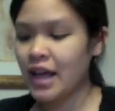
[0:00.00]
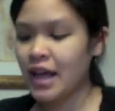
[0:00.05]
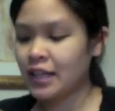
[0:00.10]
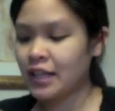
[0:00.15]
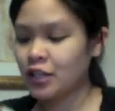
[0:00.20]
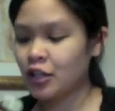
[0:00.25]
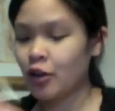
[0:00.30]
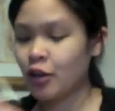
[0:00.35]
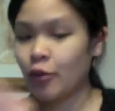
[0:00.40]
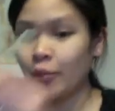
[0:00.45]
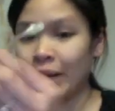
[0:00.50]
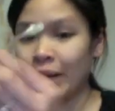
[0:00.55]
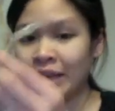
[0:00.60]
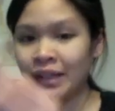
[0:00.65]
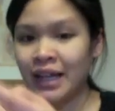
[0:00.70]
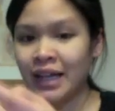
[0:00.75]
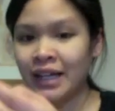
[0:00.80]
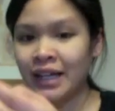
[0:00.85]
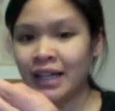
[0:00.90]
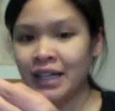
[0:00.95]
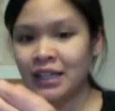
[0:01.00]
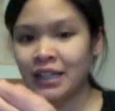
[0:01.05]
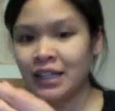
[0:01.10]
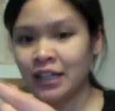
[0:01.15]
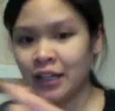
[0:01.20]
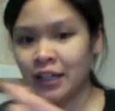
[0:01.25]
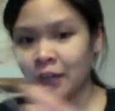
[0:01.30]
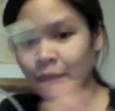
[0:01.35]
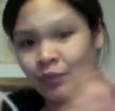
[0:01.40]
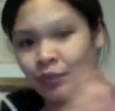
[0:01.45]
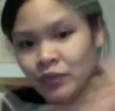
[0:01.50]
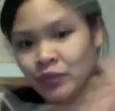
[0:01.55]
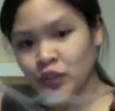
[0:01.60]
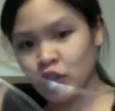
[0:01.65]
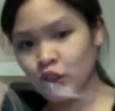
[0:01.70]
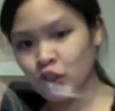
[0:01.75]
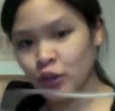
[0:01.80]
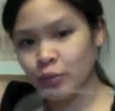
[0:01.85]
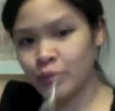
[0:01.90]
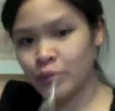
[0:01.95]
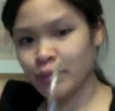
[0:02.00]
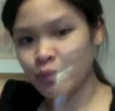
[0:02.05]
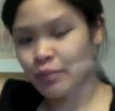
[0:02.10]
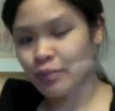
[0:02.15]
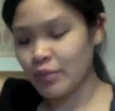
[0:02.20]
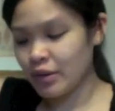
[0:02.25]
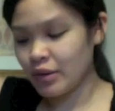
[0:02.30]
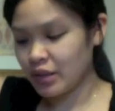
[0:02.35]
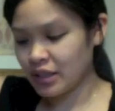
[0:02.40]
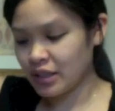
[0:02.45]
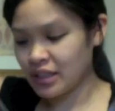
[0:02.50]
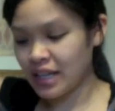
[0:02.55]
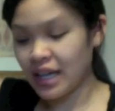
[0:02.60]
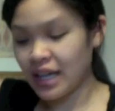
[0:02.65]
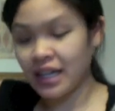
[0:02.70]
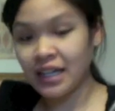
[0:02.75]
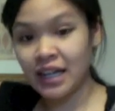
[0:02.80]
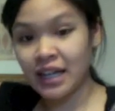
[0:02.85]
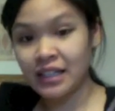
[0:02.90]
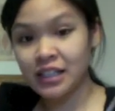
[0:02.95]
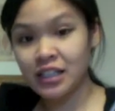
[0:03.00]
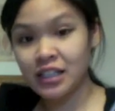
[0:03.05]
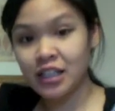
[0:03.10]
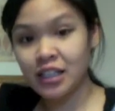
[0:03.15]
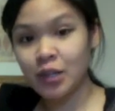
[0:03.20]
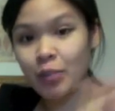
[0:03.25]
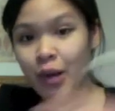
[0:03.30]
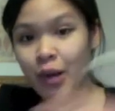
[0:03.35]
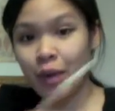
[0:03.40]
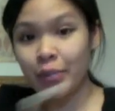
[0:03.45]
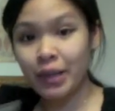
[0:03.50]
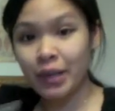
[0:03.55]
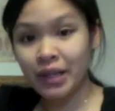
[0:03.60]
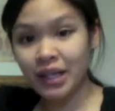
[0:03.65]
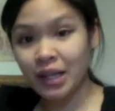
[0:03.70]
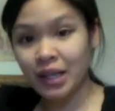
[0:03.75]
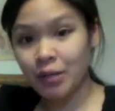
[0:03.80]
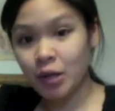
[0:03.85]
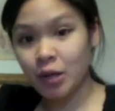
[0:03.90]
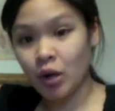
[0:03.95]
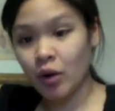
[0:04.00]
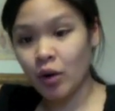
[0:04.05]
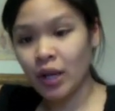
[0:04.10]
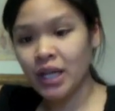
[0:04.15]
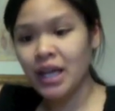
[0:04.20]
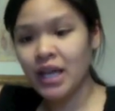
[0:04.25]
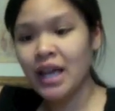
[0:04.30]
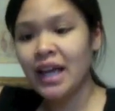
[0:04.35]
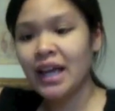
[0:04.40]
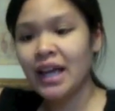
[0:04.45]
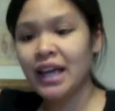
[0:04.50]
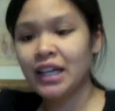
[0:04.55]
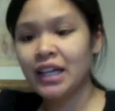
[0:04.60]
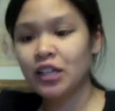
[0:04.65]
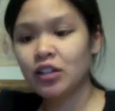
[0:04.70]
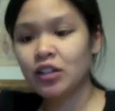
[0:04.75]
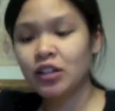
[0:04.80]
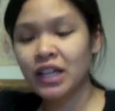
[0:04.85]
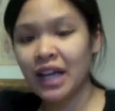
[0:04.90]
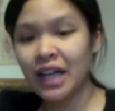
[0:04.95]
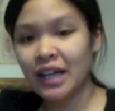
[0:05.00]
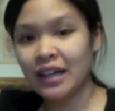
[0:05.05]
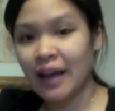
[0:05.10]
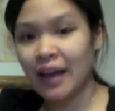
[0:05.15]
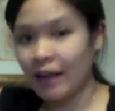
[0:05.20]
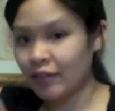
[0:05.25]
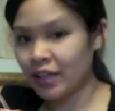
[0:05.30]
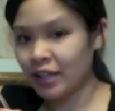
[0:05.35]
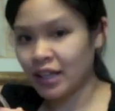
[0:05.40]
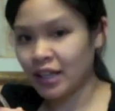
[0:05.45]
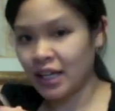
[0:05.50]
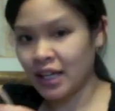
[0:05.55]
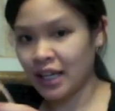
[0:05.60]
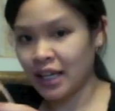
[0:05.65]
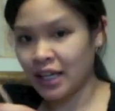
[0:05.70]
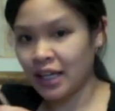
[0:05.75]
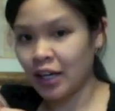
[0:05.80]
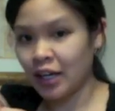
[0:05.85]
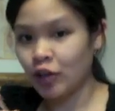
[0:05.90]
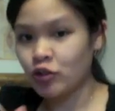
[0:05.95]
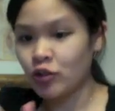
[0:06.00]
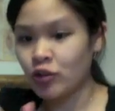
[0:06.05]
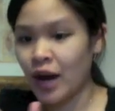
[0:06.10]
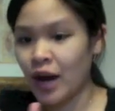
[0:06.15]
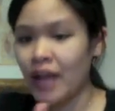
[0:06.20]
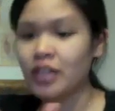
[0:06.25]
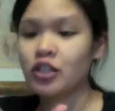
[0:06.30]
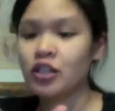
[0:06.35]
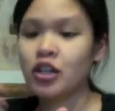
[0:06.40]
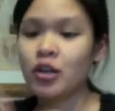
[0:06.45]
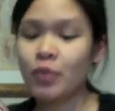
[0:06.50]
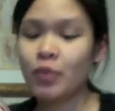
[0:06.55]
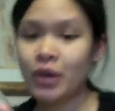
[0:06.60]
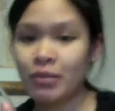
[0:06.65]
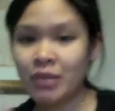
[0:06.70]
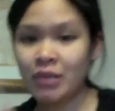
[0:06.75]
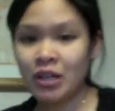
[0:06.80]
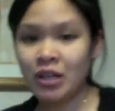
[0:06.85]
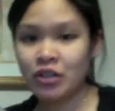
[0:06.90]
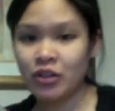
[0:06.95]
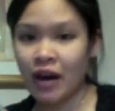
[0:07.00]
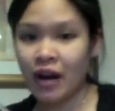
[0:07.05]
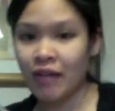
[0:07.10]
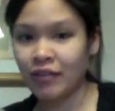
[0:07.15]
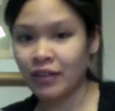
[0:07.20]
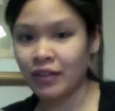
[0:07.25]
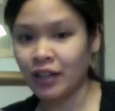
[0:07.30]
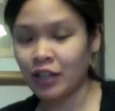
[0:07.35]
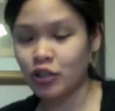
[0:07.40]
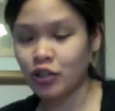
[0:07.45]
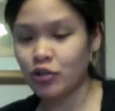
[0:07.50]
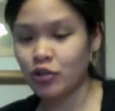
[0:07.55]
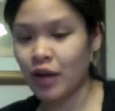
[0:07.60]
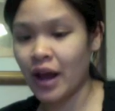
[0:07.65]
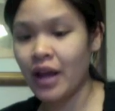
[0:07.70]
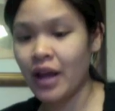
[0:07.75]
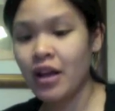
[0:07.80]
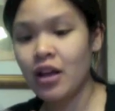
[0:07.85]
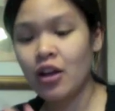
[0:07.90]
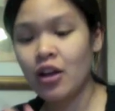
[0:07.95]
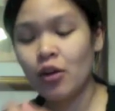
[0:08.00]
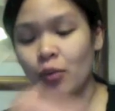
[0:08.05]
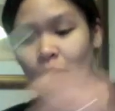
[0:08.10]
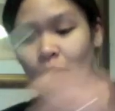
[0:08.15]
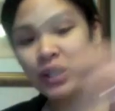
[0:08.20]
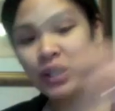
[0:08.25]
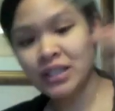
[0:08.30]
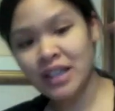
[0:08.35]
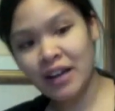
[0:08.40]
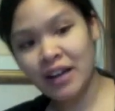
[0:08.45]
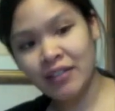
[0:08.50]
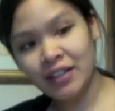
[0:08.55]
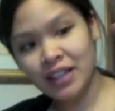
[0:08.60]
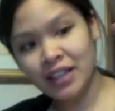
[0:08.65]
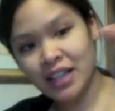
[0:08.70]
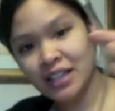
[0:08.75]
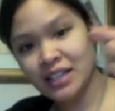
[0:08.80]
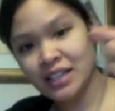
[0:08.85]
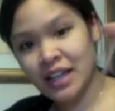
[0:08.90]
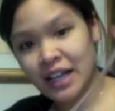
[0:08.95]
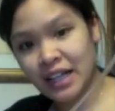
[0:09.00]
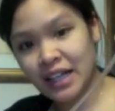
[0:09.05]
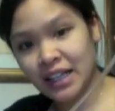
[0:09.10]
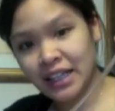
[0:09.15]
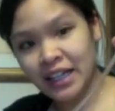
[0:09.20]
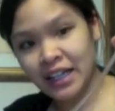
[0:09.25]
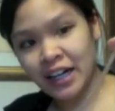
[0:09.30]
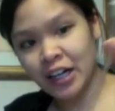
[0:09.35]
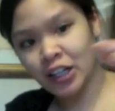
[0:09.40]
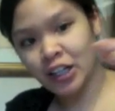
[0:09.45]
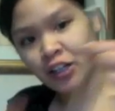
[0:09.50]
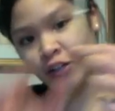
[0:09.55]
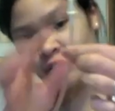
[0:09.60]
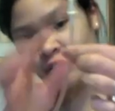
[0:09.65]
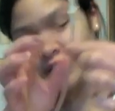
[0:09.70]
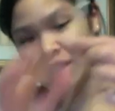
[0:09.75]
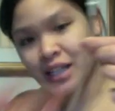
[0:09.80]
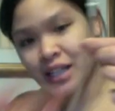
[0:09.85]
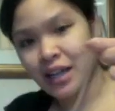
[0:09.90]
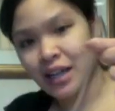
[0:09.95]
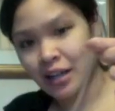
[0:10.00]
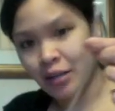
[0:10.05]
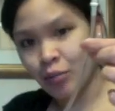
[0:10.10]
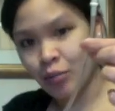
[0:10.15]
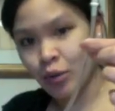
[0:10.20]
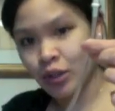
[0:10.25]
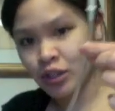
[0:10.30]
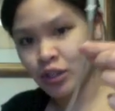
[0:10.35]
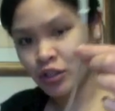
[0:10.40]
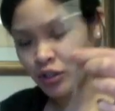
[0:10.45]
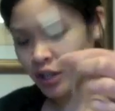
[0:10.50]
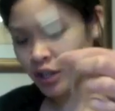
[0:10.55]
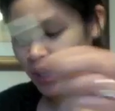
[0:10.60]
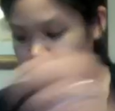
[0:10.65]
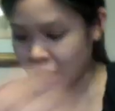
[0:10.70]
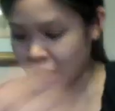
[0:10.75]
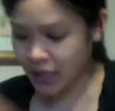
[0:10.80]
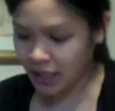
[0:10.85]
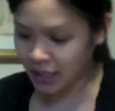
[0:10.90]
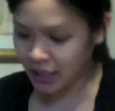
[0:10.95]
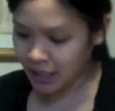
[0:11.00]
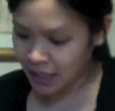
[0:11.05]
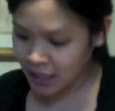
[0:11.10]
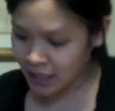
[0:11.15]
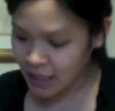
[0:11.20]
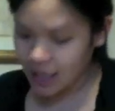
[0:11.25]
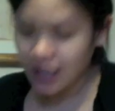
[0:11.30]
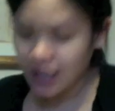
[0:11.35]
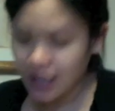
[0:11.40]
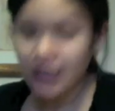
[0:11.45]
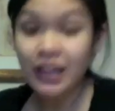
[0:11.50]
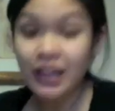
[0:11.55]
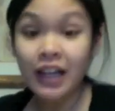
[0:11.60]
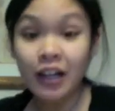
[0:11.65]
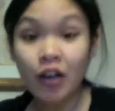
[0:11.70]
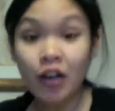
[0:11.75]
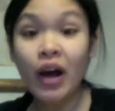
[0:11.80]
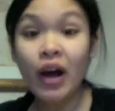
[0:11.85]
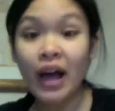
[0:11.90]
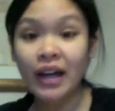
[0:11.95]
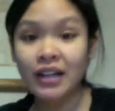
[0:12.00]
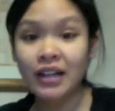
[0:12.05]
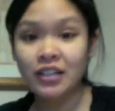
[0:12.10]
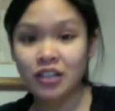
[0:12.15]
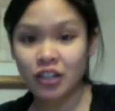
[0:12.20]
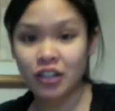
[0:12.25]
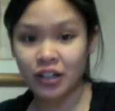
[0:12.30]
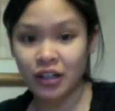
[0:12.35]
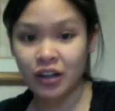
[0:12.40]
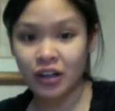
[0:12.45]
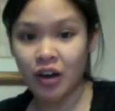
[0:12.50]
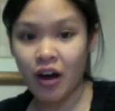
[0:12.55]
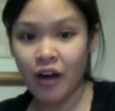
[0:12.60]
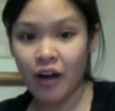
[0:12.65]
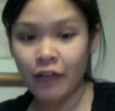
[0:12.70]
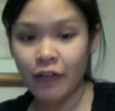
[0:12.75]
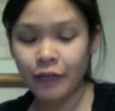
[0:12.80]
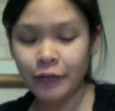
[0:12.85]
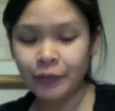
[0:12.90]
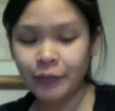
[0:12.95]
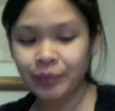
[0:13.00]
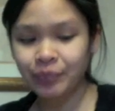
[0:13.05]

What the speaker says: And so by letting the tube stay connected to the pump and keep going, it'll get everything in here dry. So you want to make sure everything's dry. Once everything's like clear, you don't see any moisture or anything in it, then go ahead and turn it off.